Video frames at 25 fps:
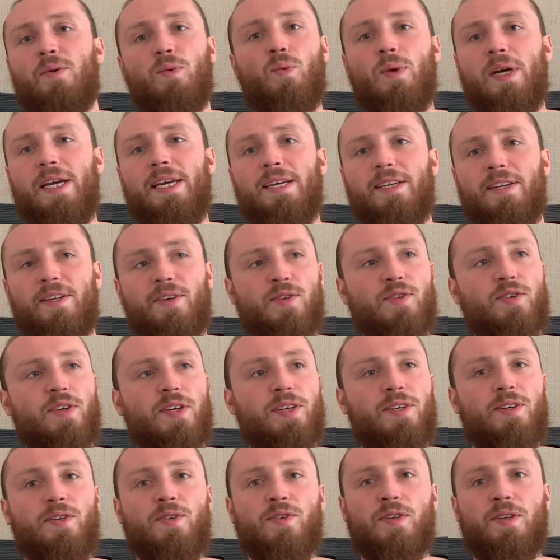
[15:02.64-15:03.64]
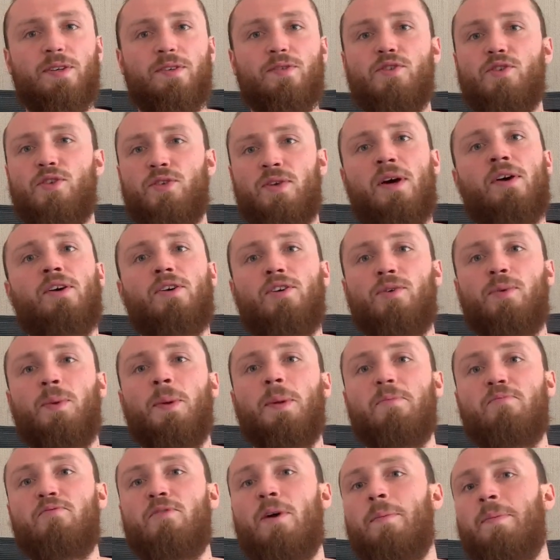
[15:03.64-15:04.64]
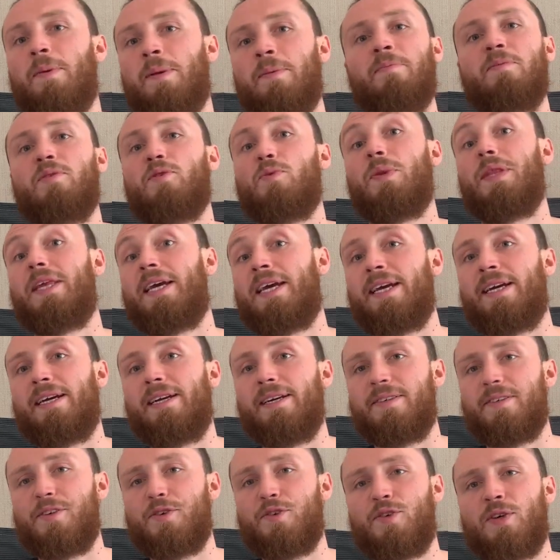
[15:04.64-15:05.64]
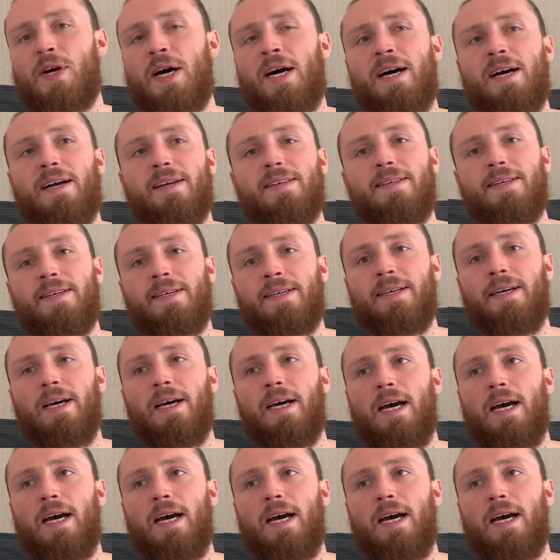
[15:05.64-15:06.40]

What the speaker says: weaknesses and structural problems with Inca society,